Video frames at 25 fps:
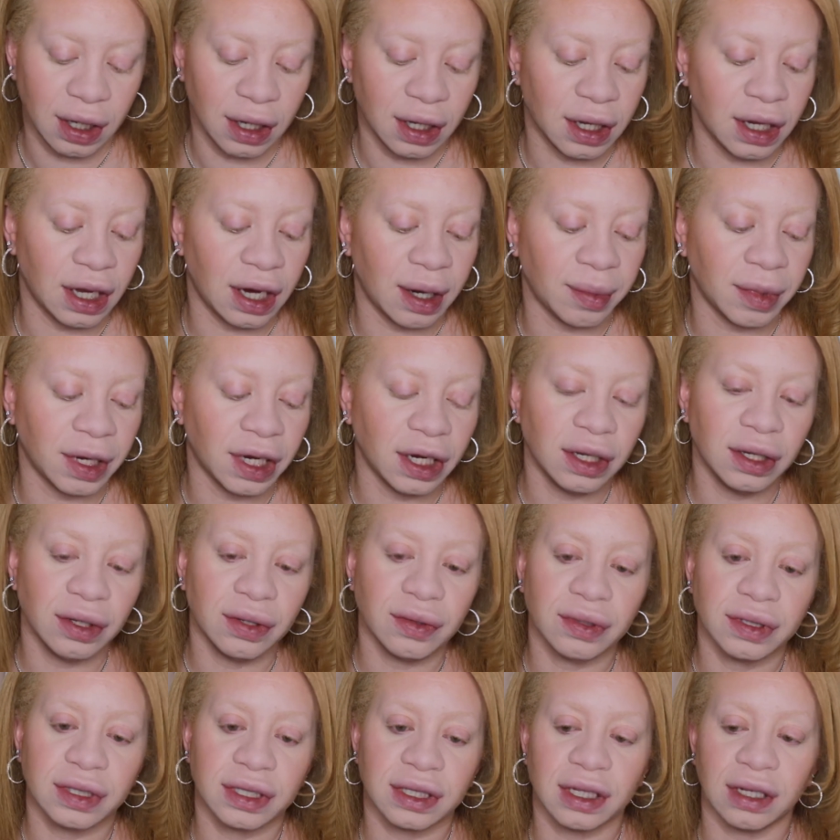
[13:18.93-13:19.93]
And I'm going to
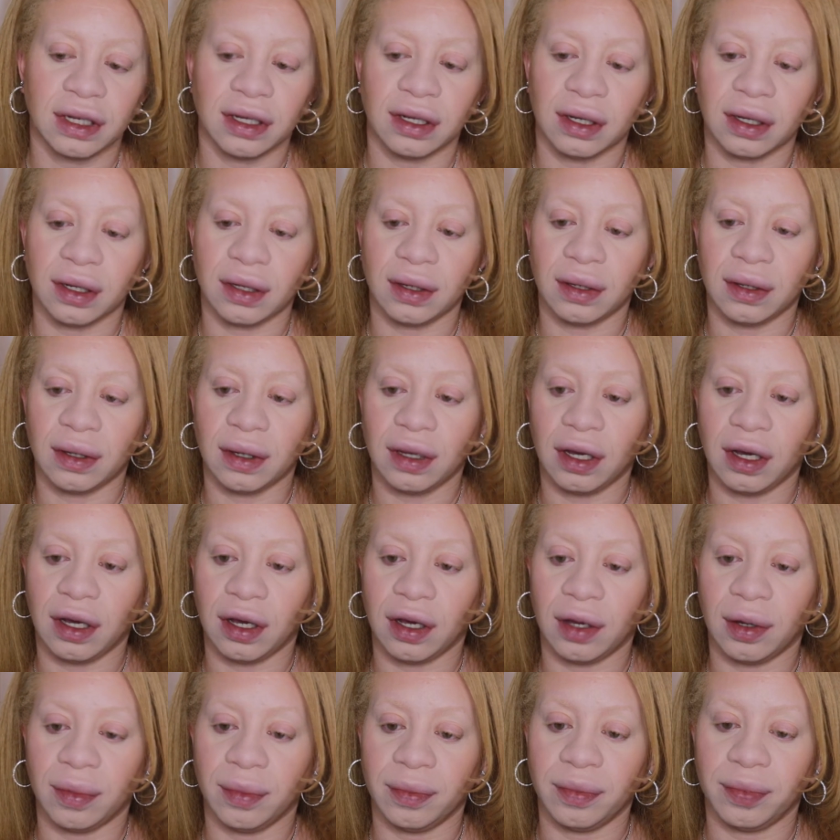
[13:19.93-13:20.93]
use the
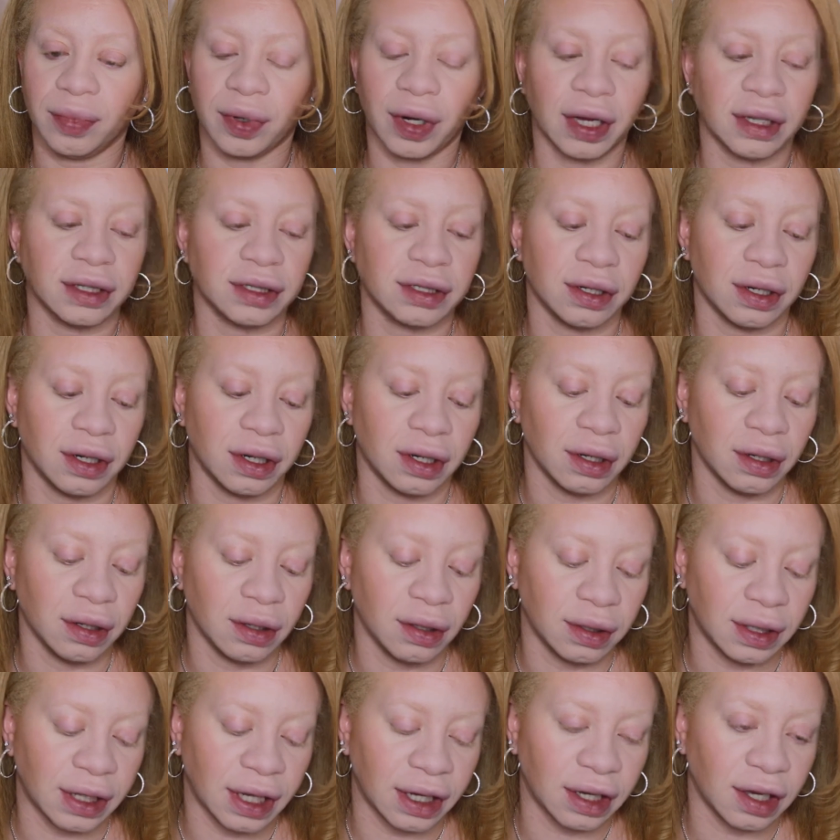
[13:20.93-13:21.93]
bronzer
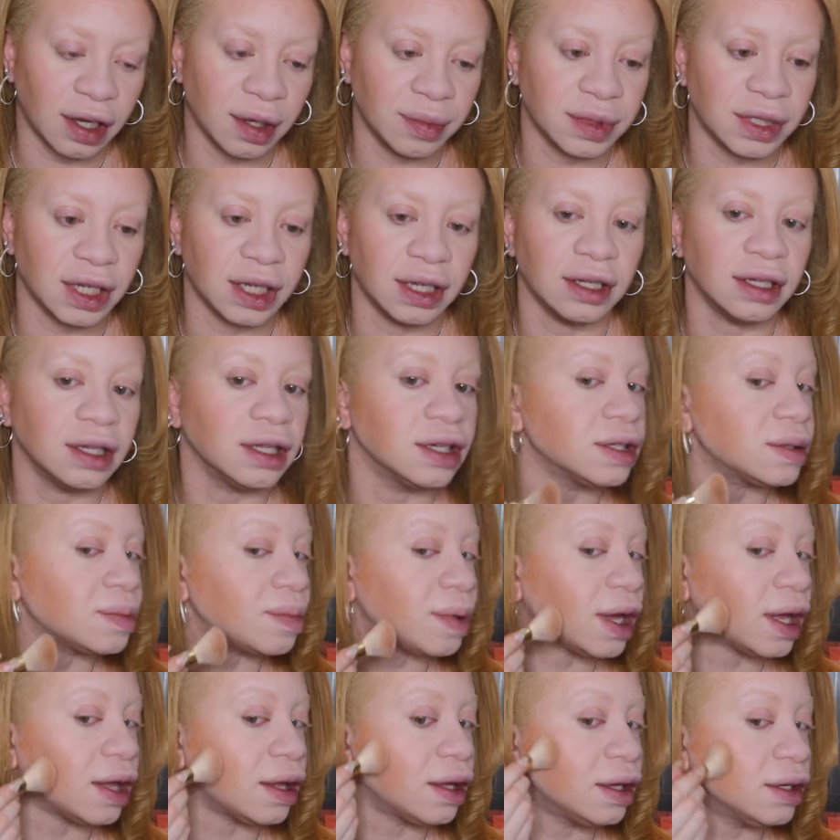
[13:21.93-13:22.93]
that comes in this
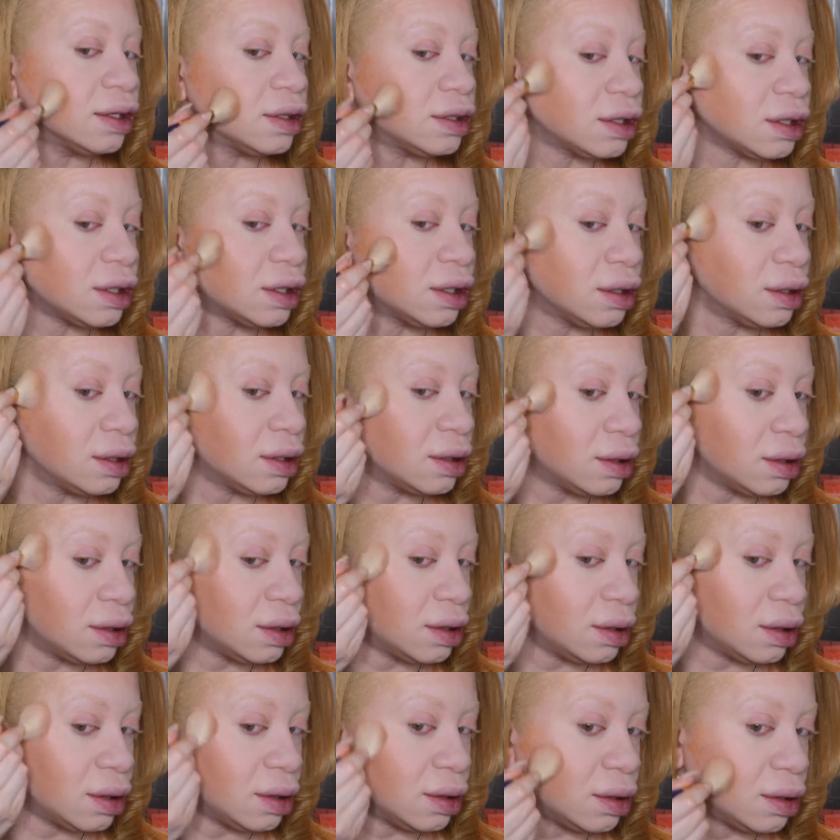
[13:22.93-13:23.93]
palette to
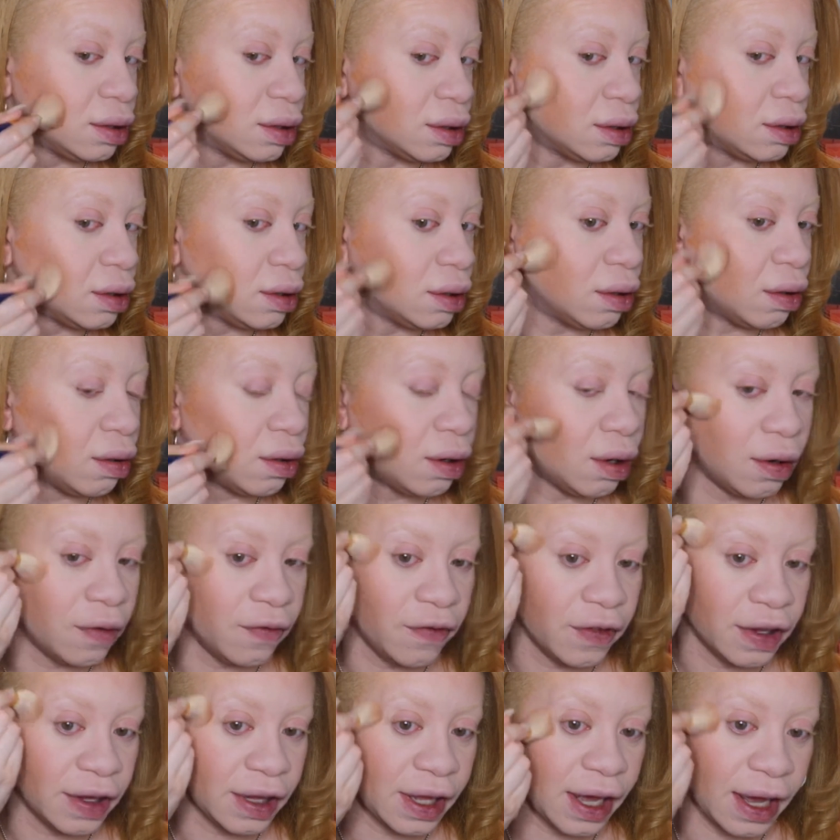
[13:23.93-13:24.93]
go
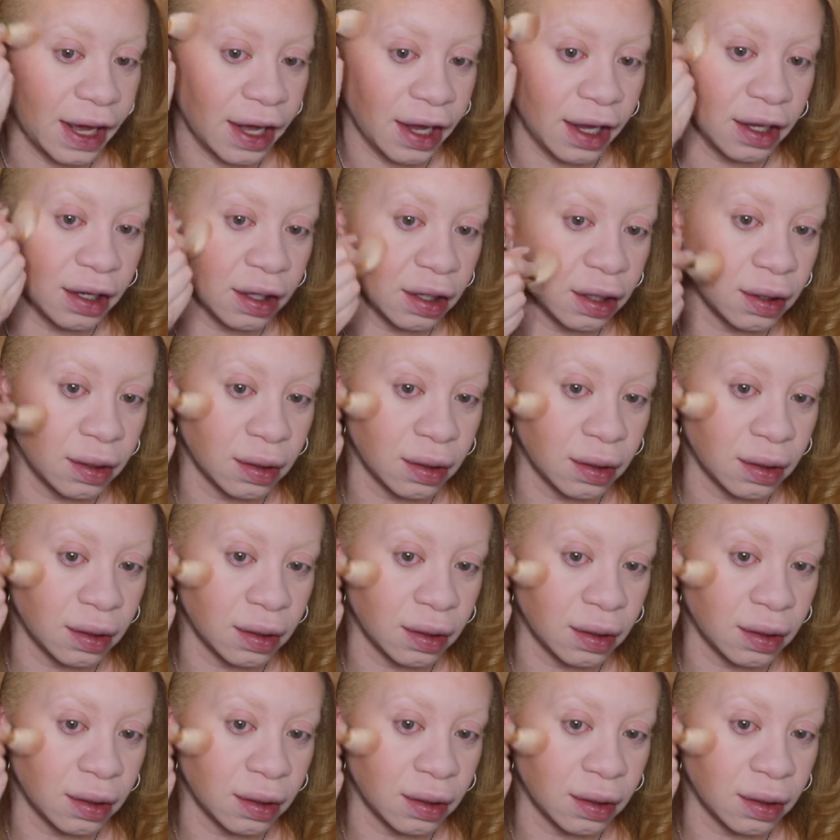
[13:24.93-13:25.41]
over that.